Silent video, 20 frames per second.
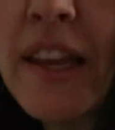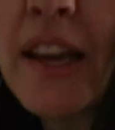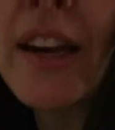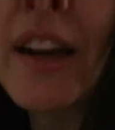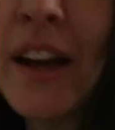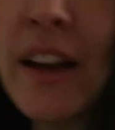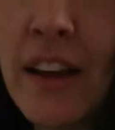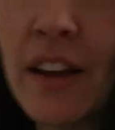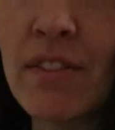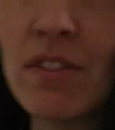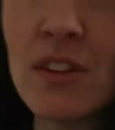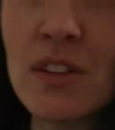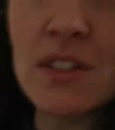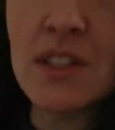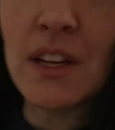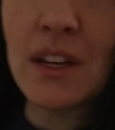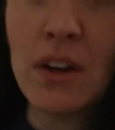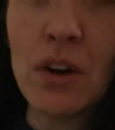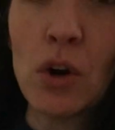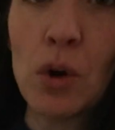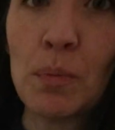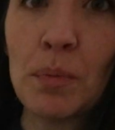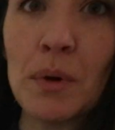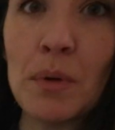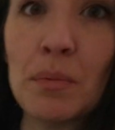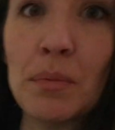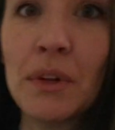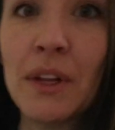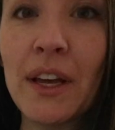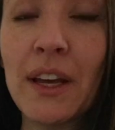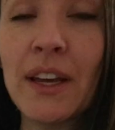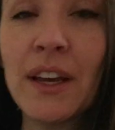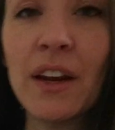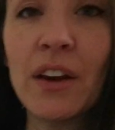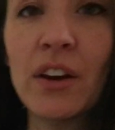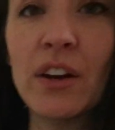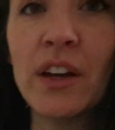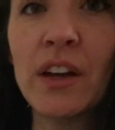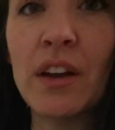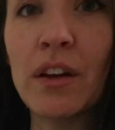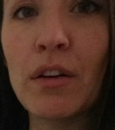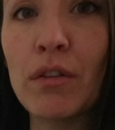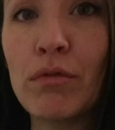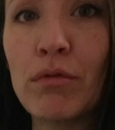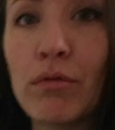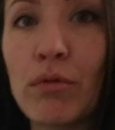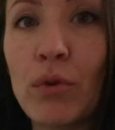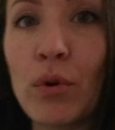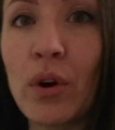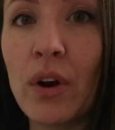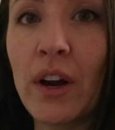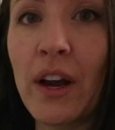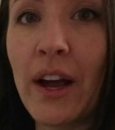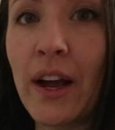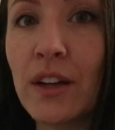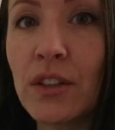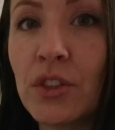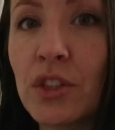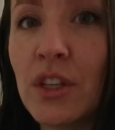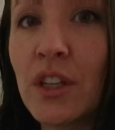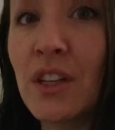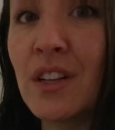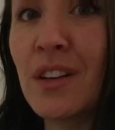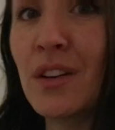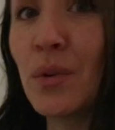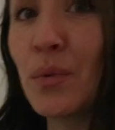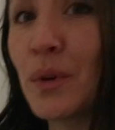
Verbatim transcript: then I have this like open play area for Ashton,